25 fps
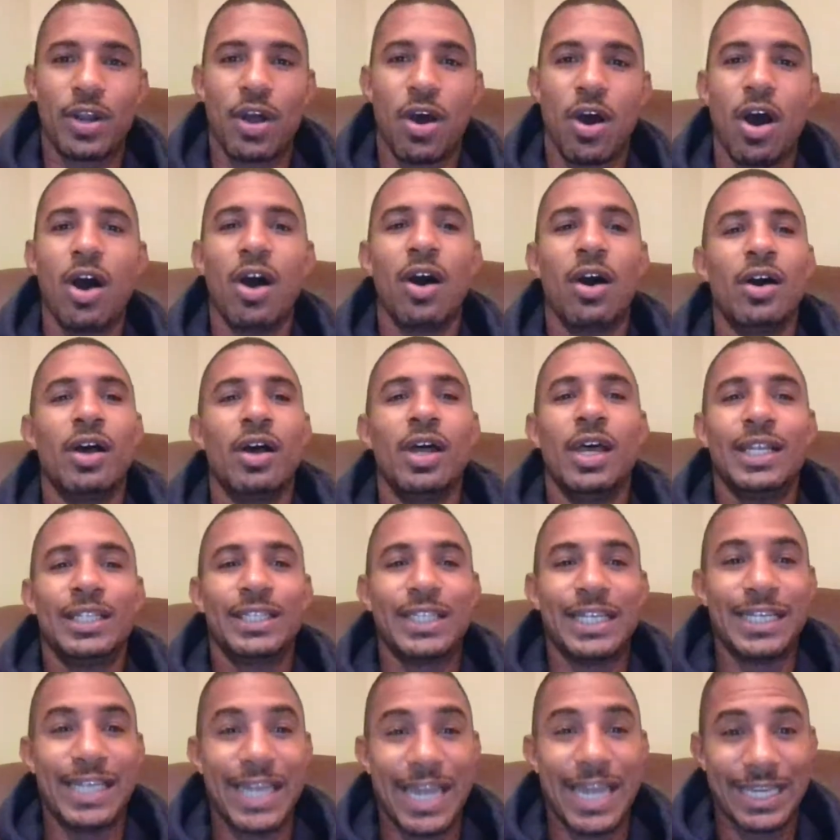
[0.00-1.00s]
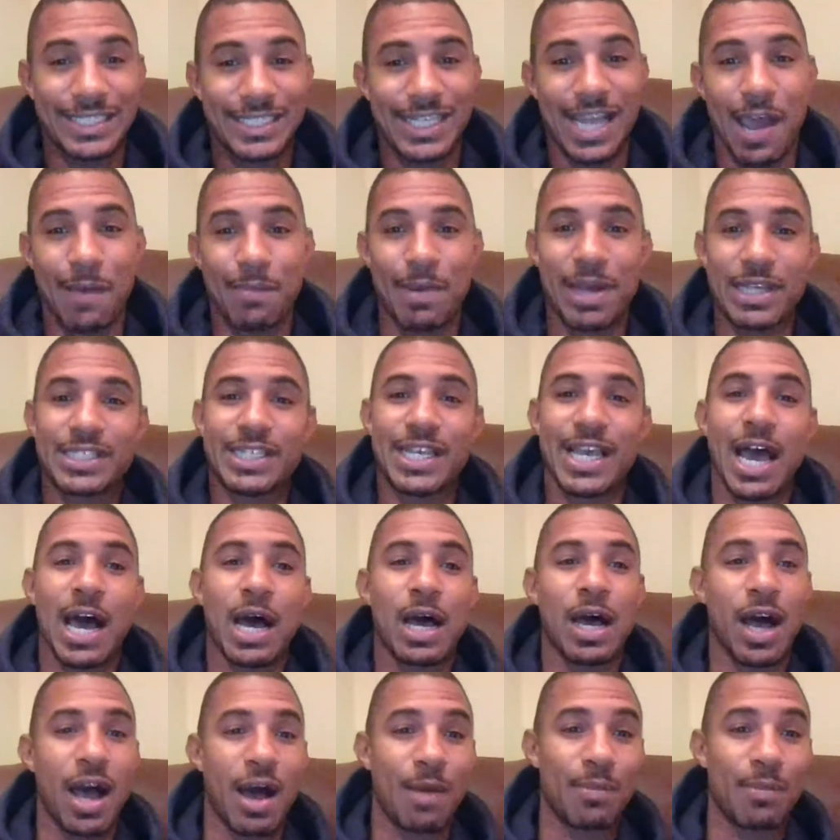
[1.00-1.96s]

the next time I say I'm